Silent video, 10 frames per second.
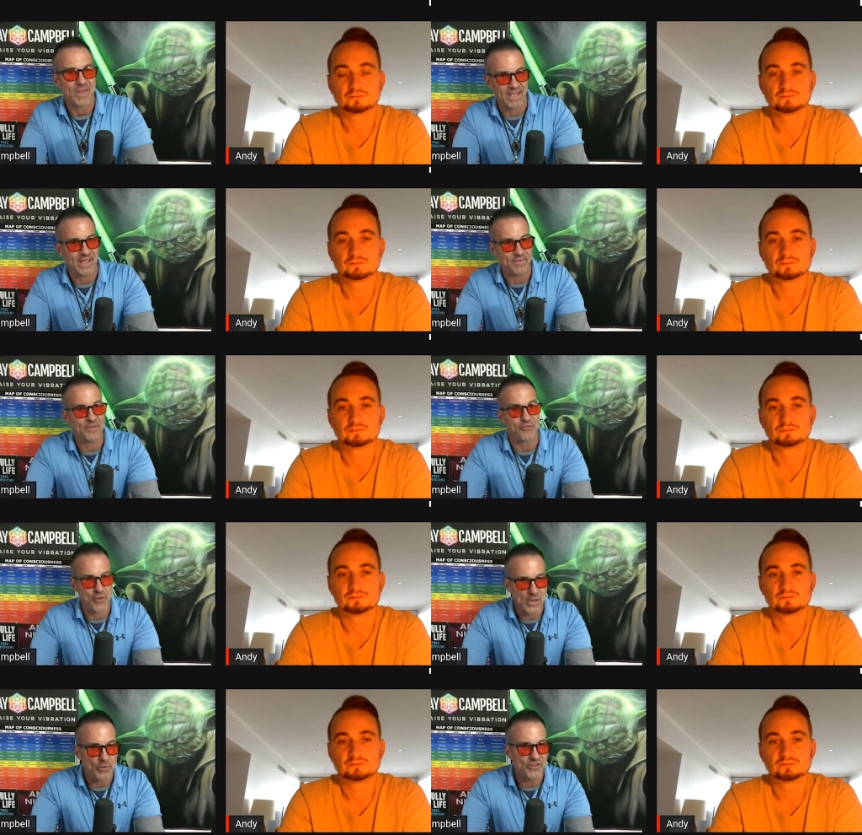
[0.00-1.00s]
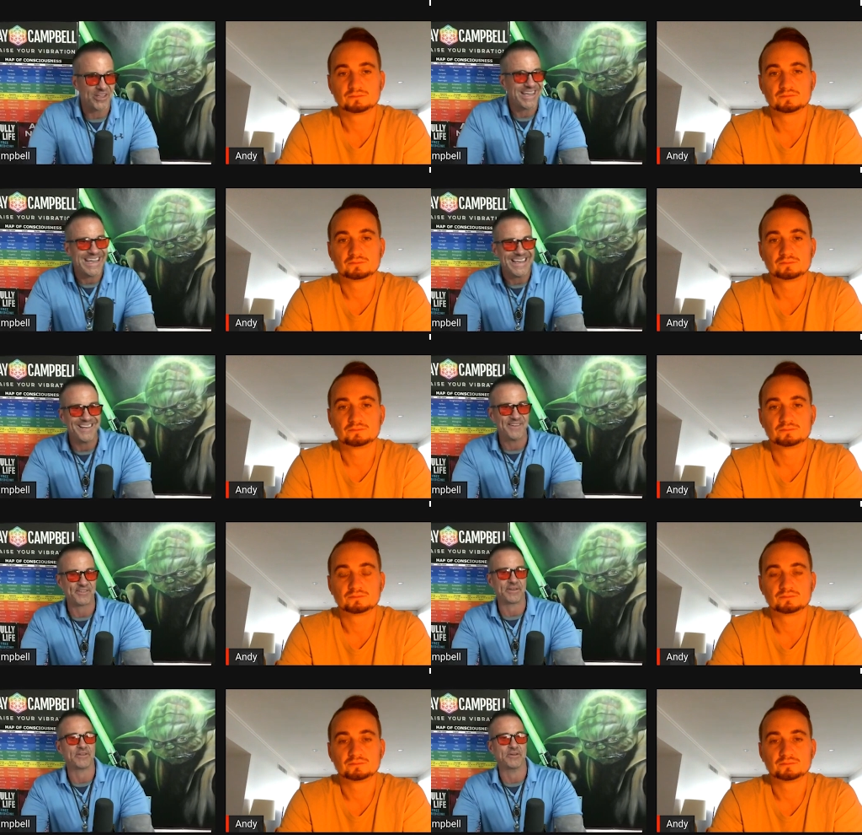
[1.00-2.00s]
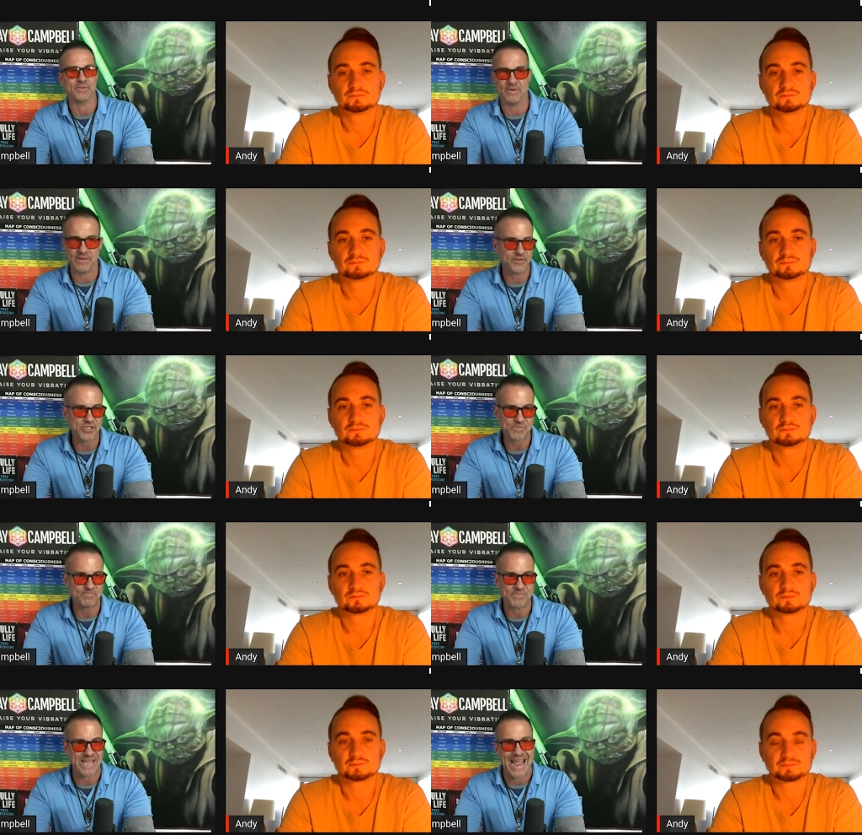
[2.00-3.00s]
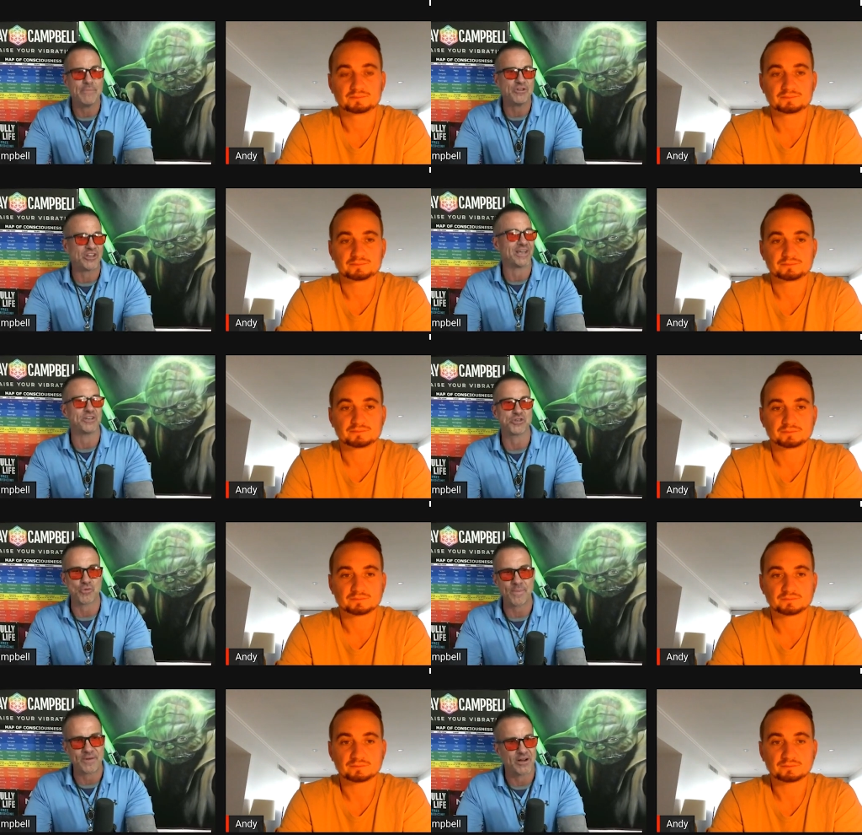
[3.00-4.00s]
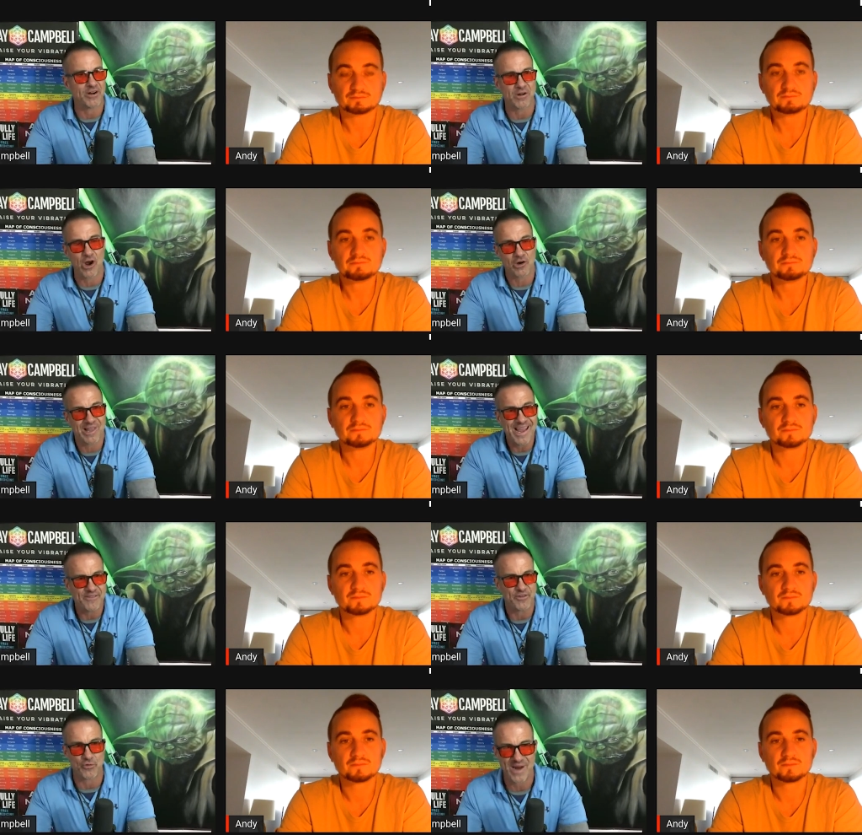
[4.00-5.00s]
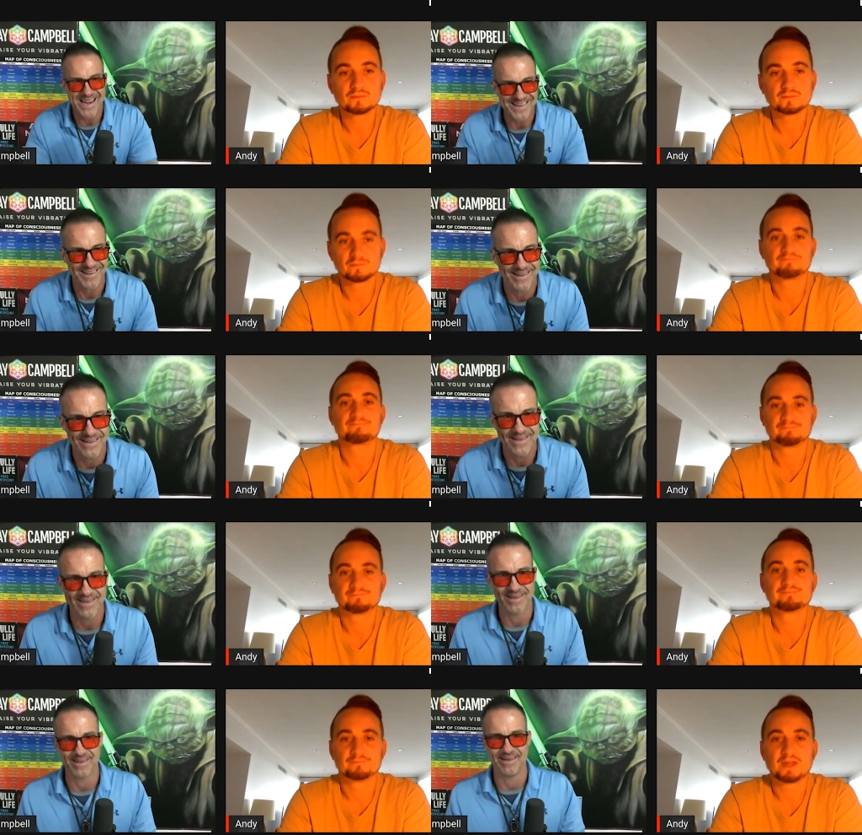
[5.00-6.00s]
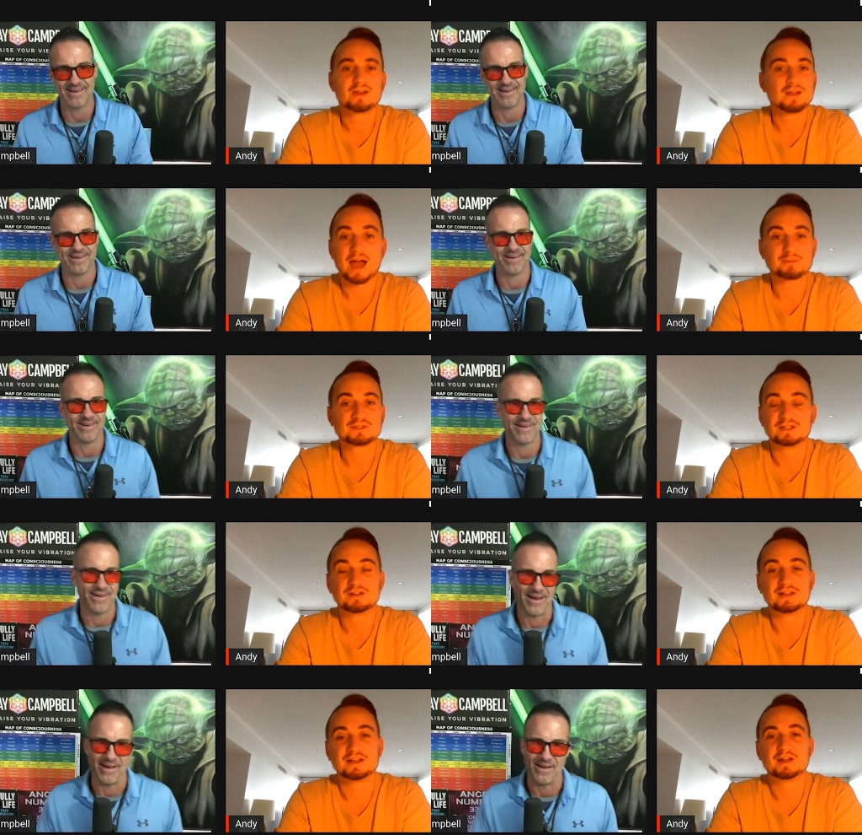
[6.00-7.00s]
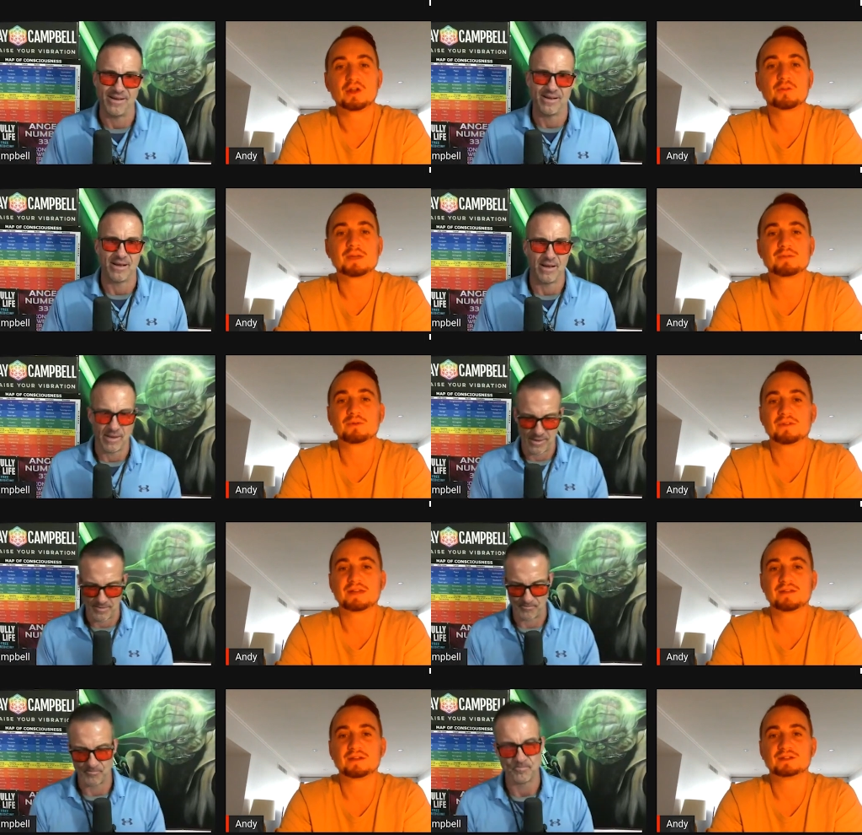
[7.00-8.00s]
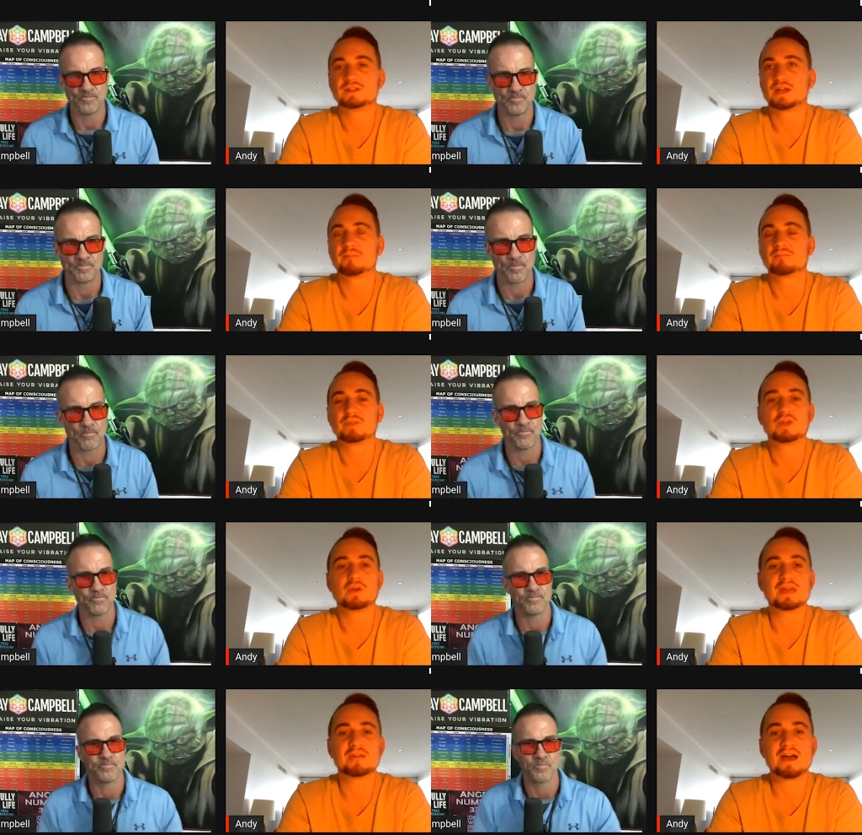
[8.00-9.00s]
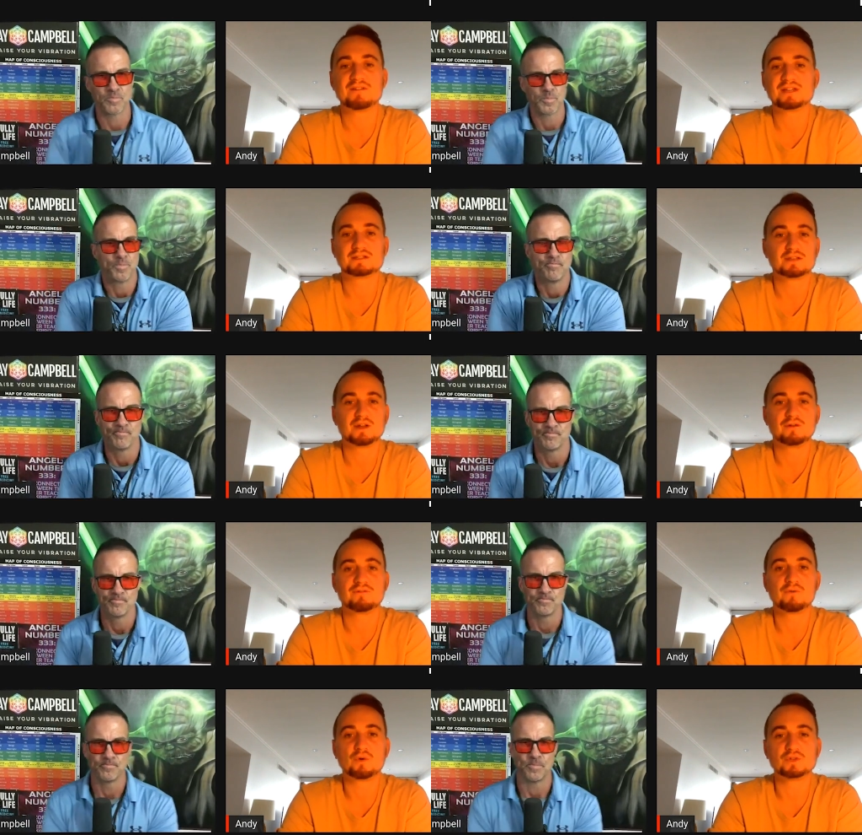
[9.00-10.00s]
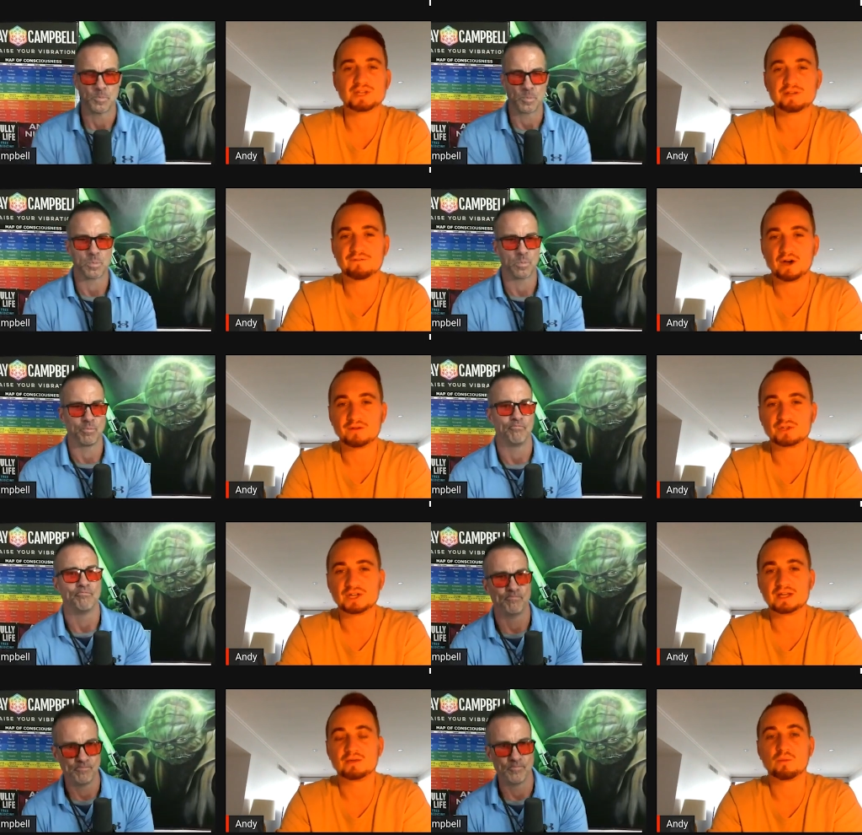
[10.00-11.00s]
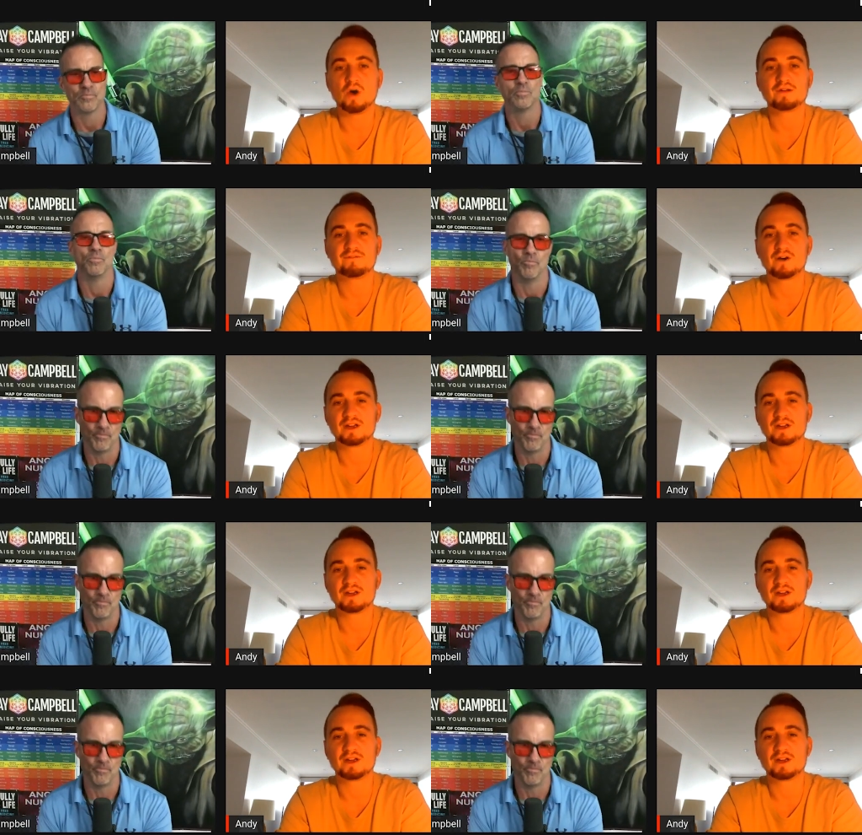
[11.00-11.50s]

Speaker 1: again, the frequency is to just damaging and disrupting our our life. Correct.
Speaker 2: Absolutely, and a lot of people think that um, you know EMF is you know your 4G, your 5G, your Wi-Fi, your